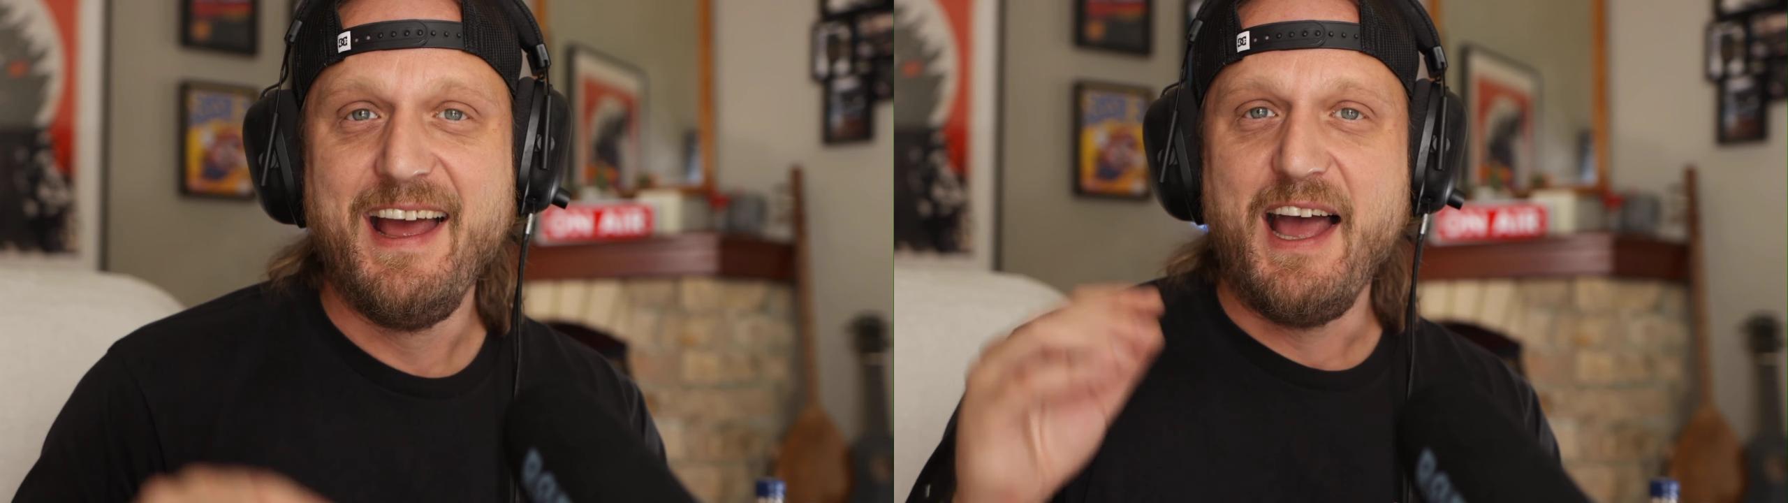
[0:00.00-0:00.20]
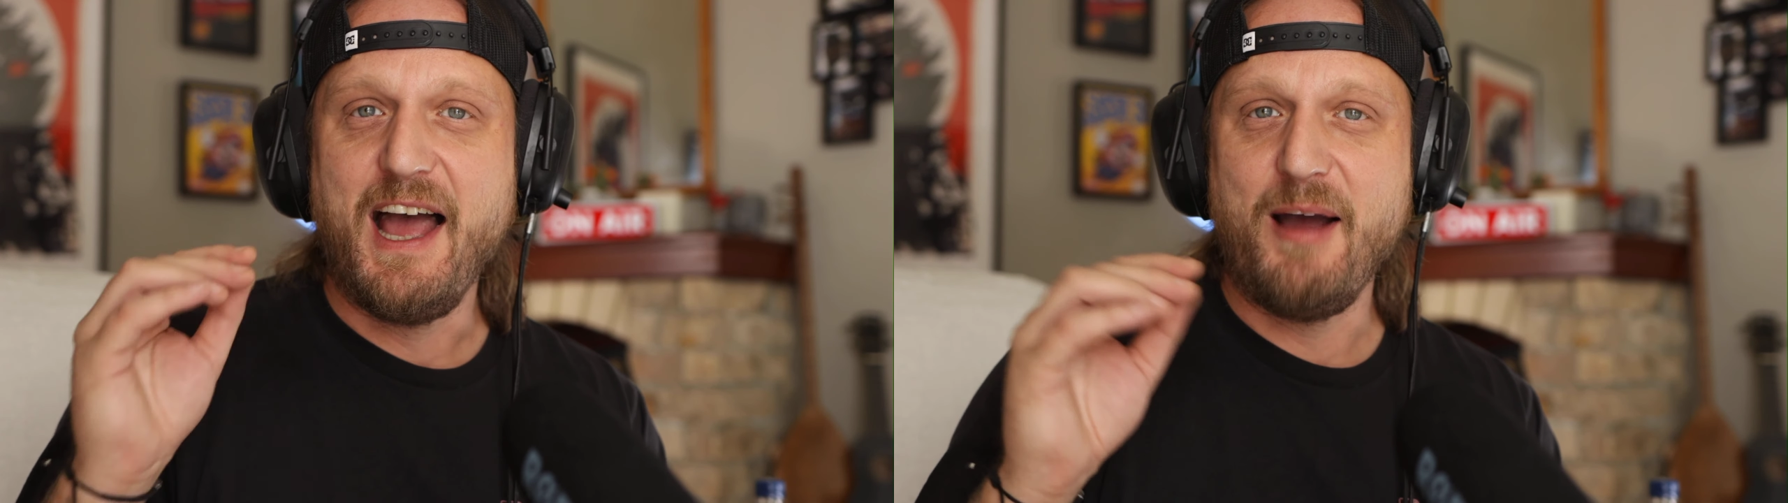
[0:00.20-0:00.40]

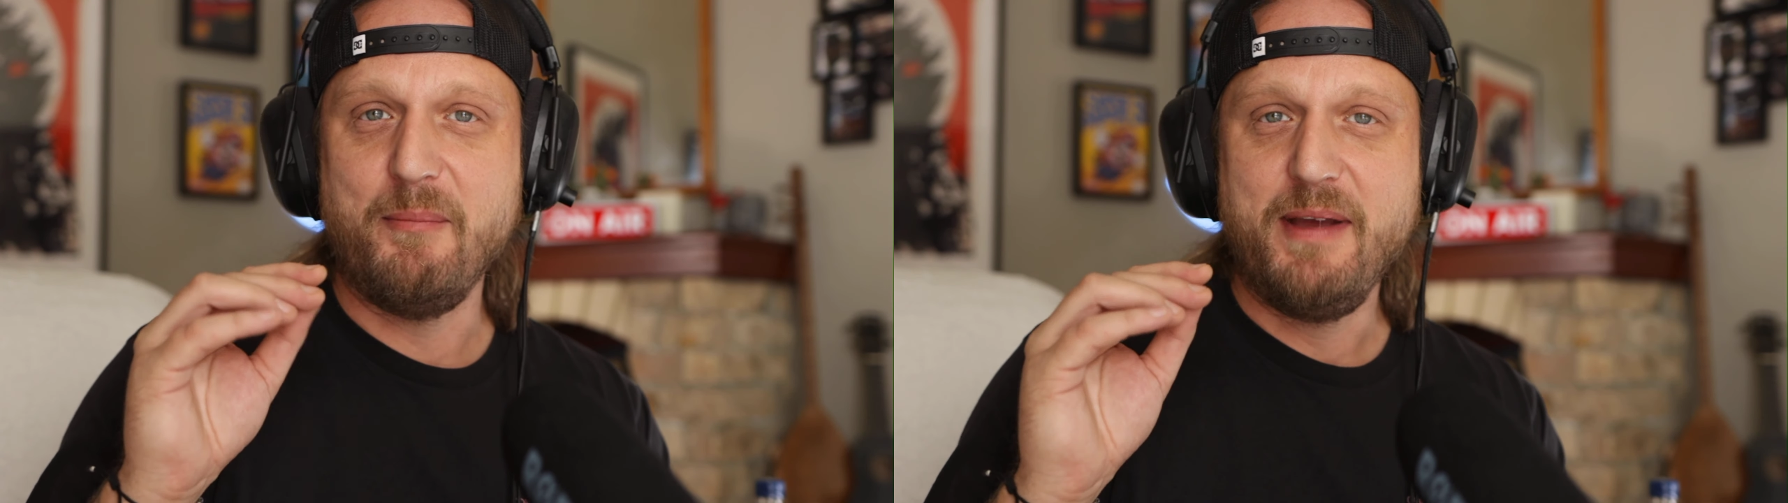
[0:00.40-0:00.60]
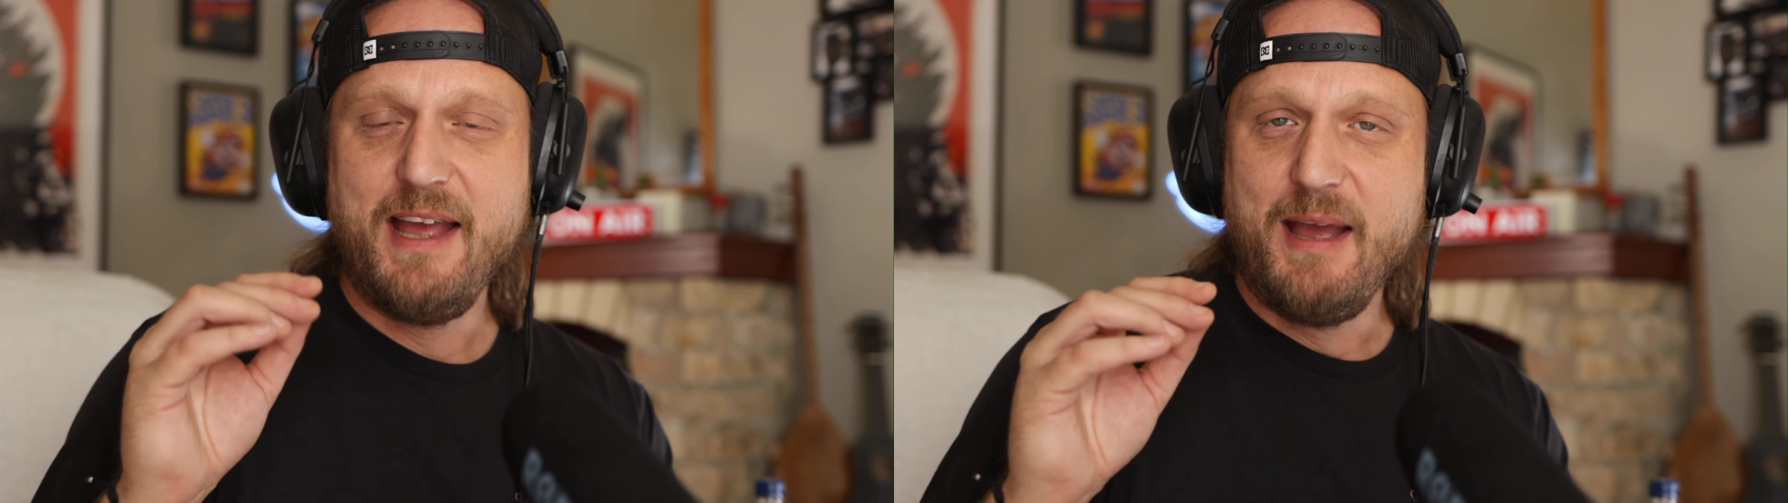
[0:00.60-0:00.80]

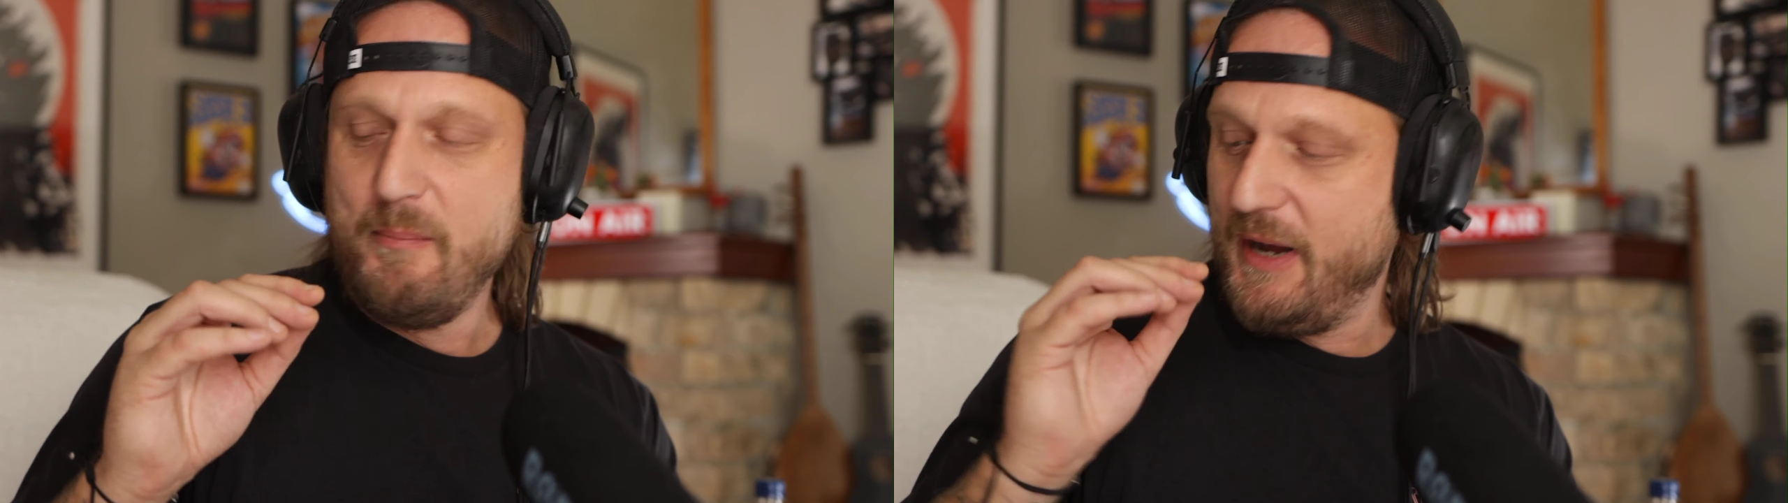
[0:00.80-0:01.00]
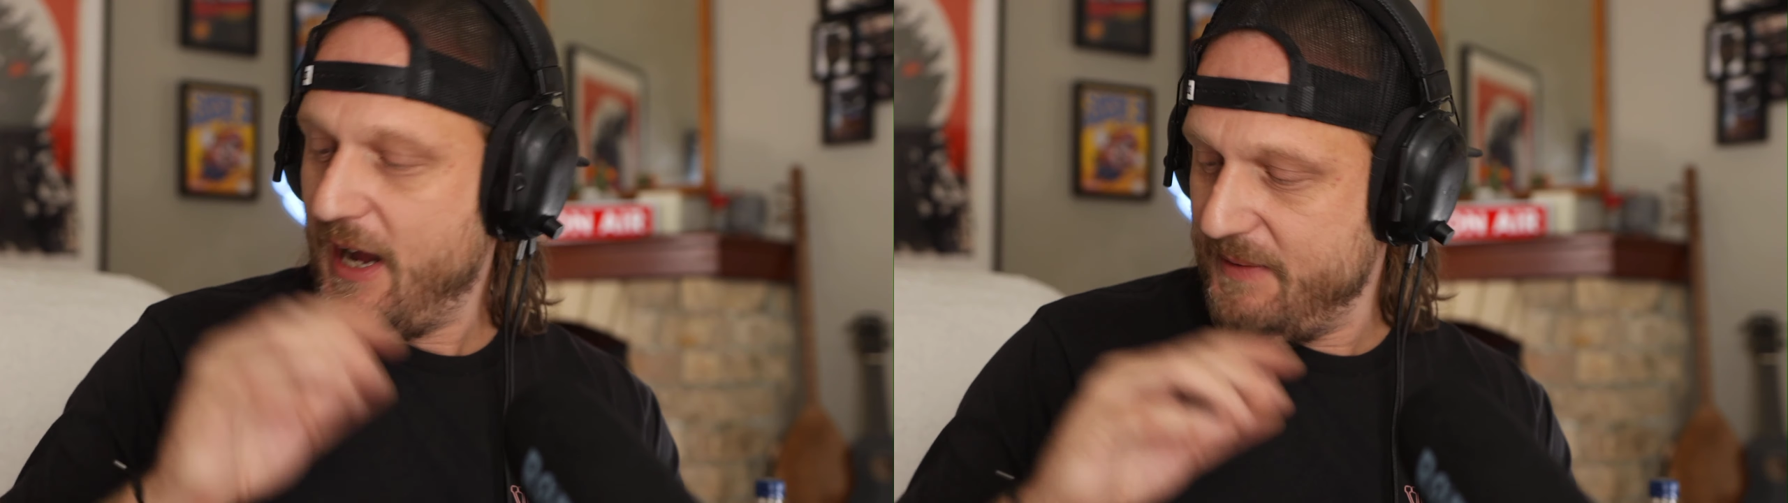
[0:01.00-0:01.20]

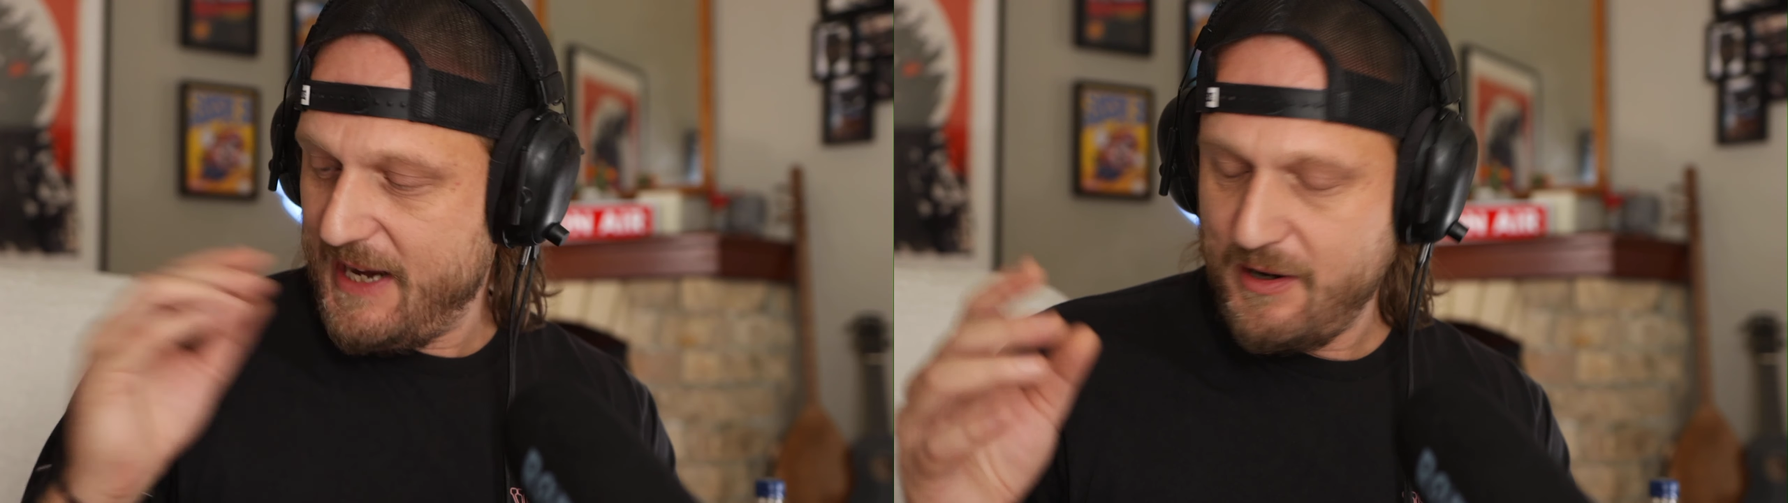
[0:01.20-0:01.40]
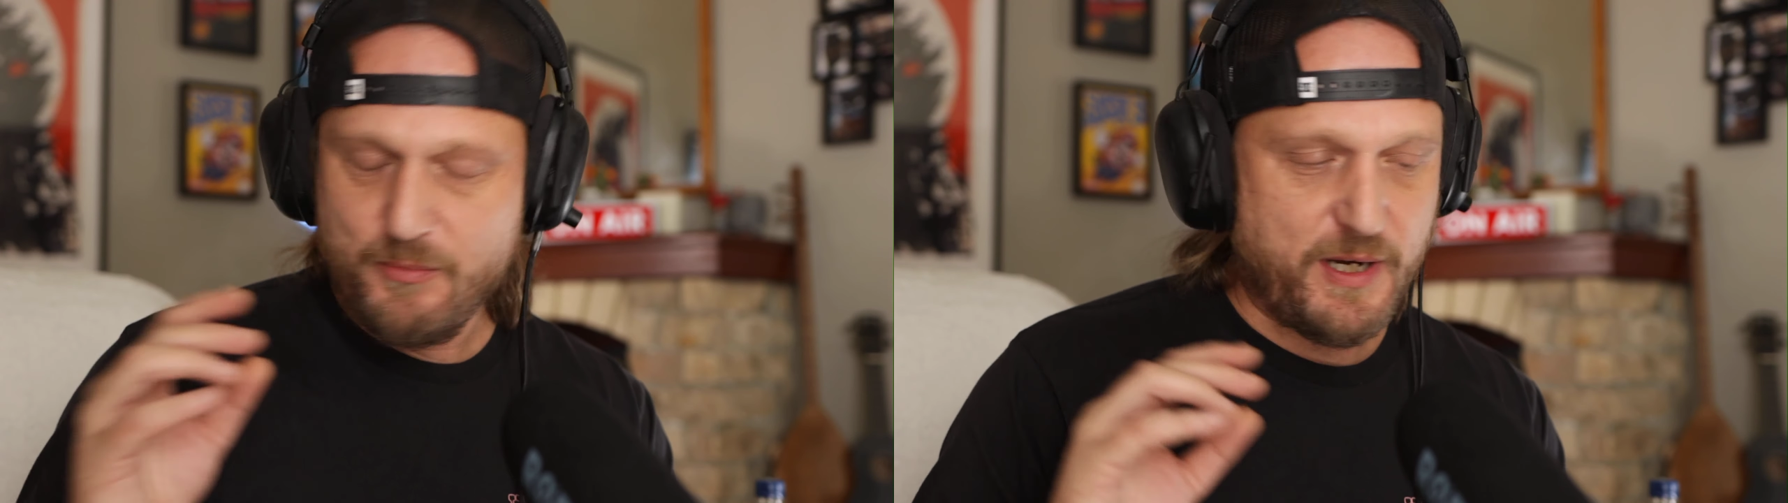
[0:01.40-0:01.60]
But
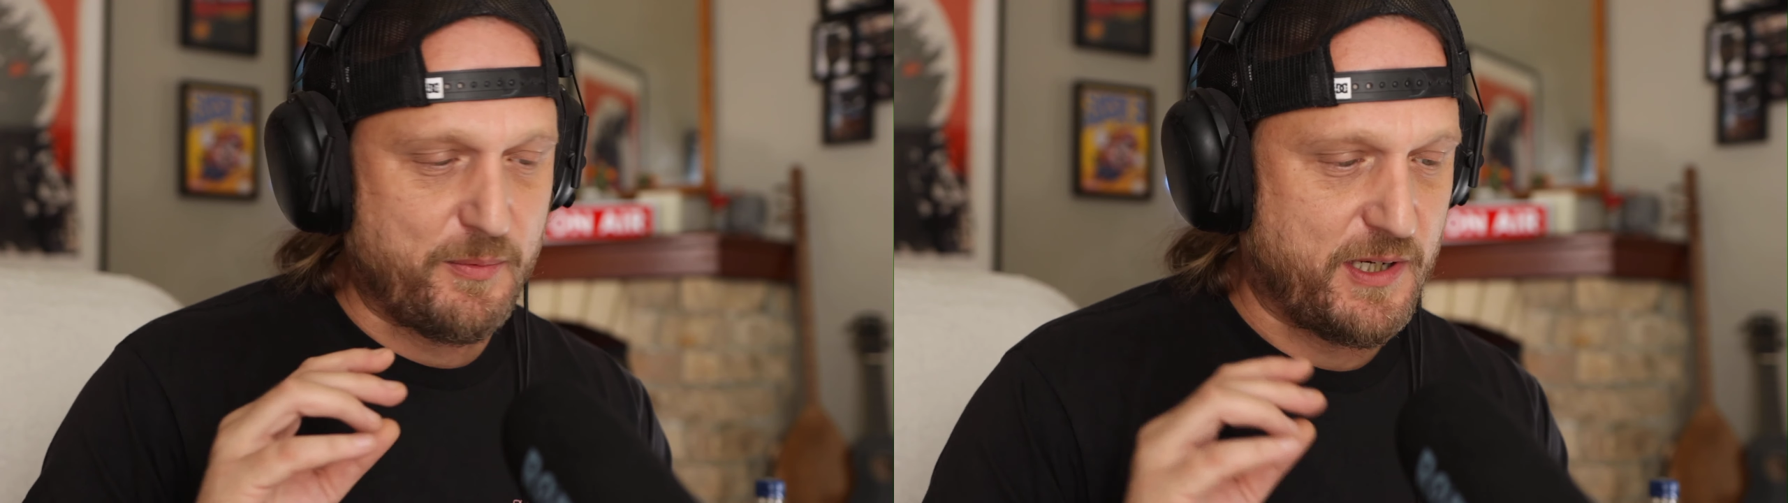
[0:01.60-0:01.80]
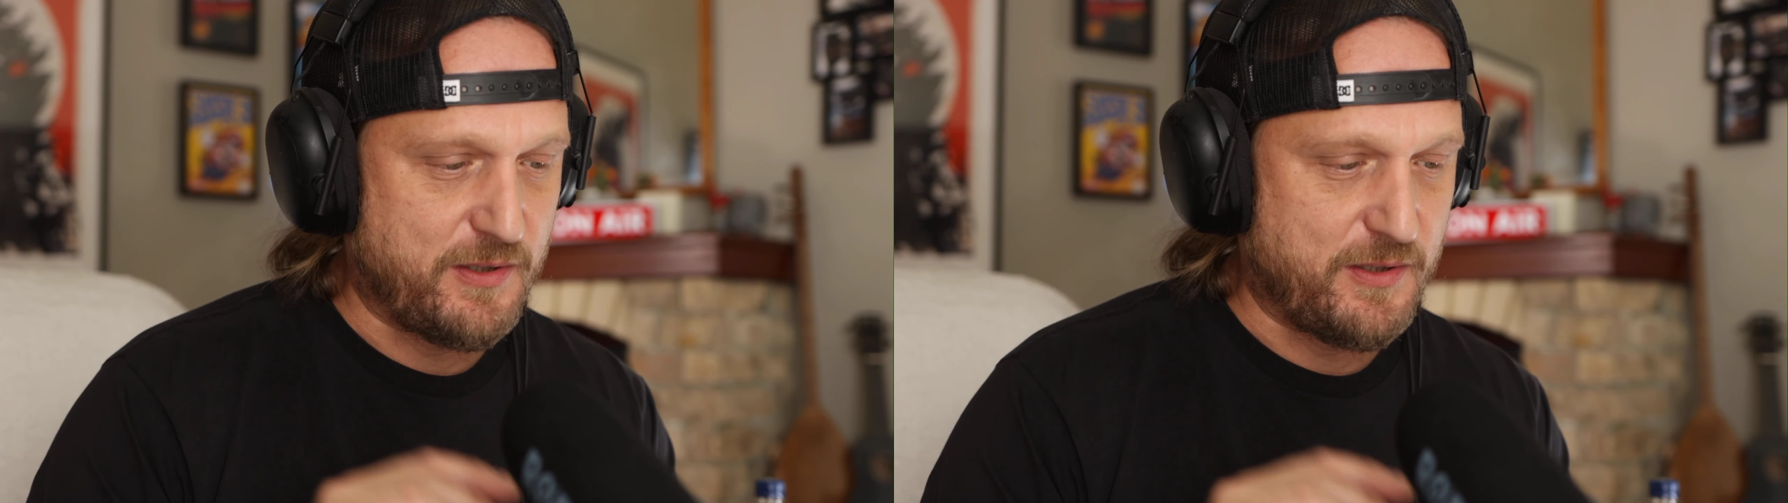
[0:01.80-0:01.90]
now what I'm going